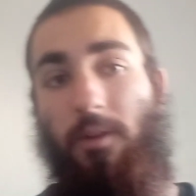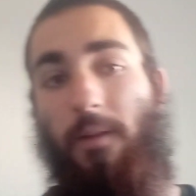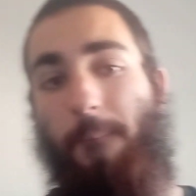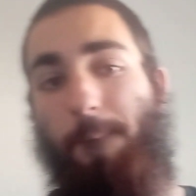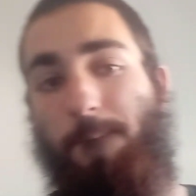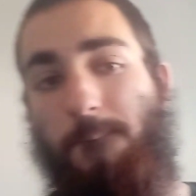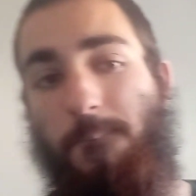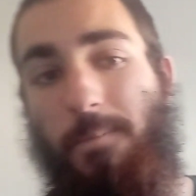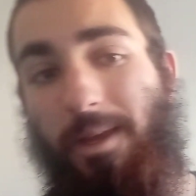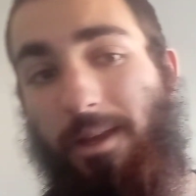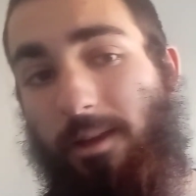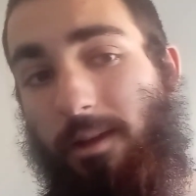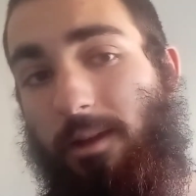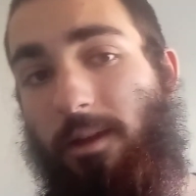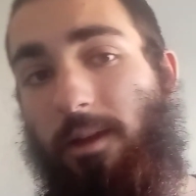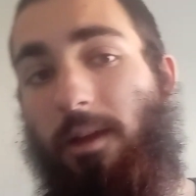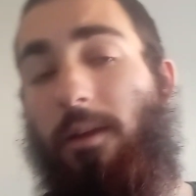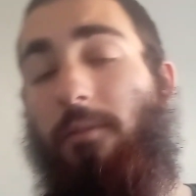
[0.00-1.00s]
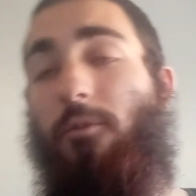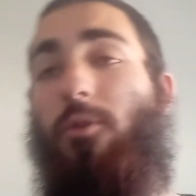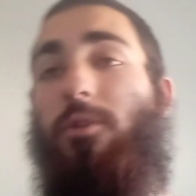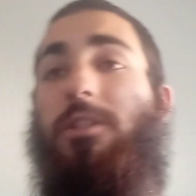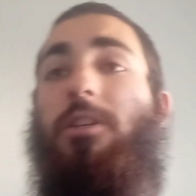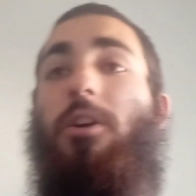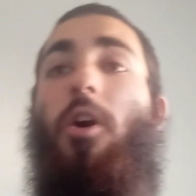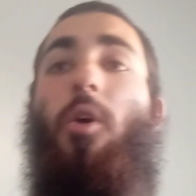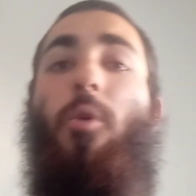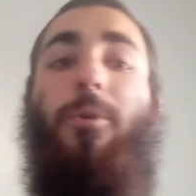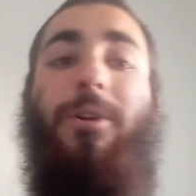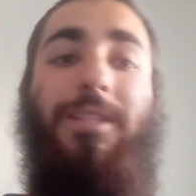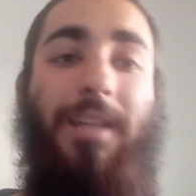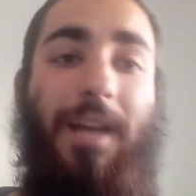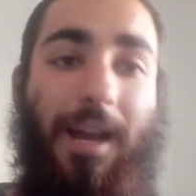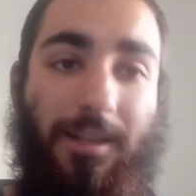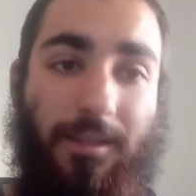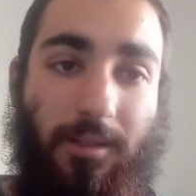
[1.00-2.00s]
Of course, He always
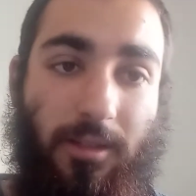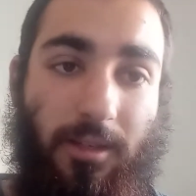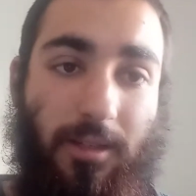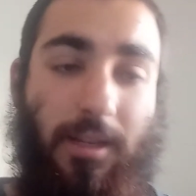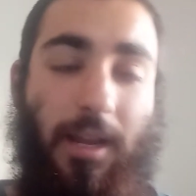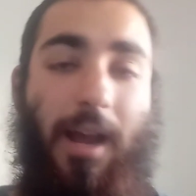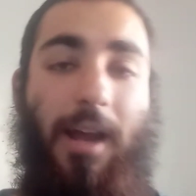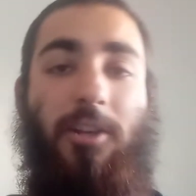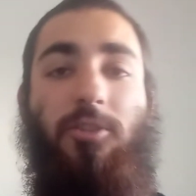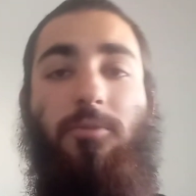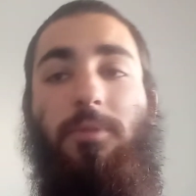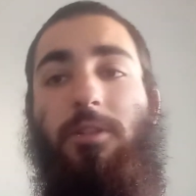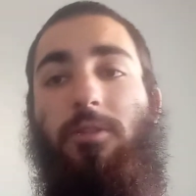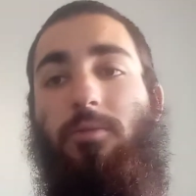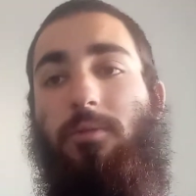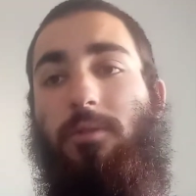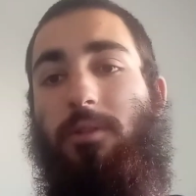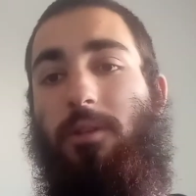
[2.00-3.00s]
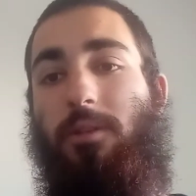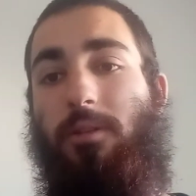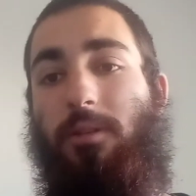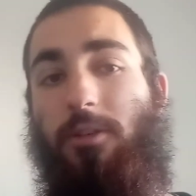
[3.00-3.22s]
has an attachment towards us,